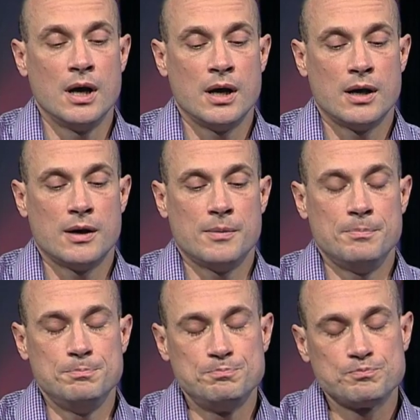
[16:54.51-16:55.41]

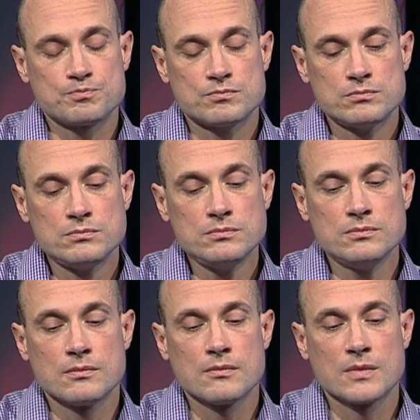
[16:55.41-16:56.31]
Um,
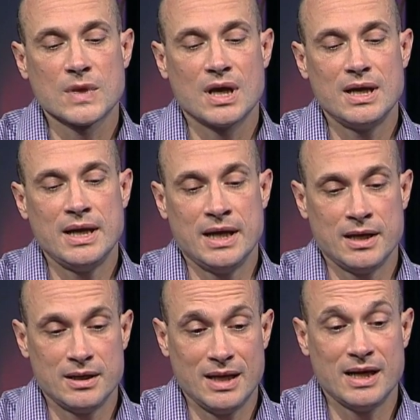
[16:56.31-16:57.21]

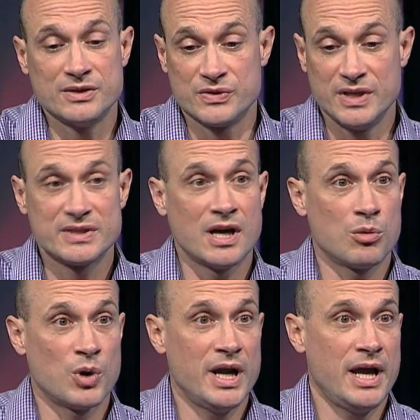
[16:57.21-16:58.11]
and as this
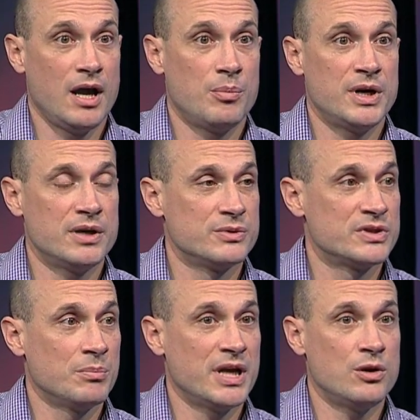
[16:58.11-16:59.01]
outbreak happened, it was
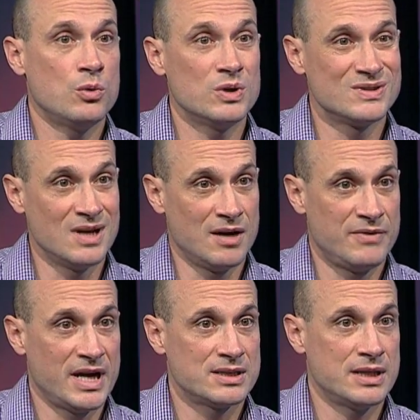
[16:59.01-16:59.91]
somebody who was not
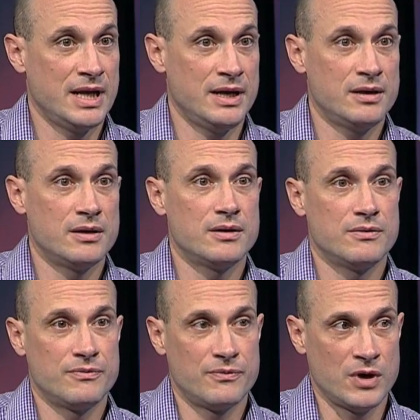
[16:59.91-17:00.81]
vaccinated
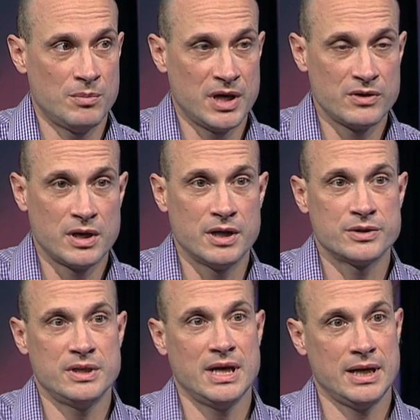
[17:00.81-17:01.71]
from another
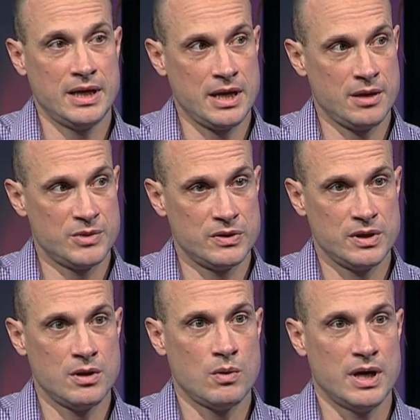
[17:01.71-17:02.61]
country that came to the
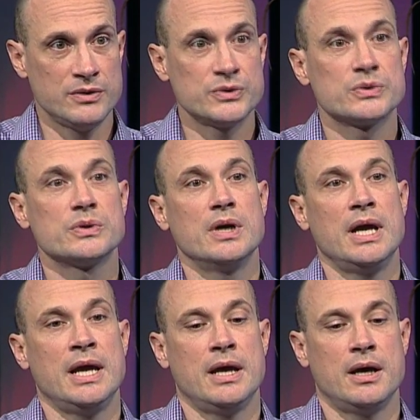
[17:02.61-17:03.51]
U.S.
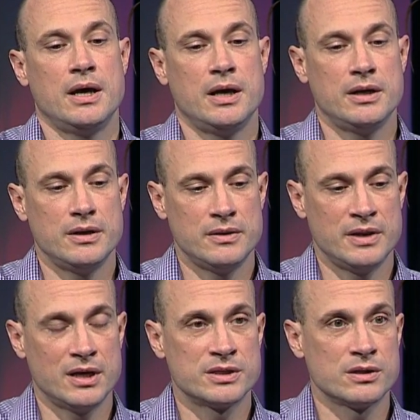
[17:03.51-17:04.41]
and
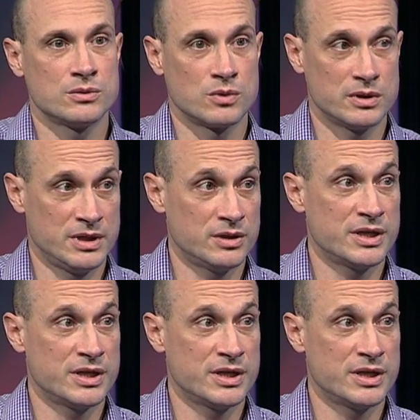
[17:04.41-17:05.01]
their child, their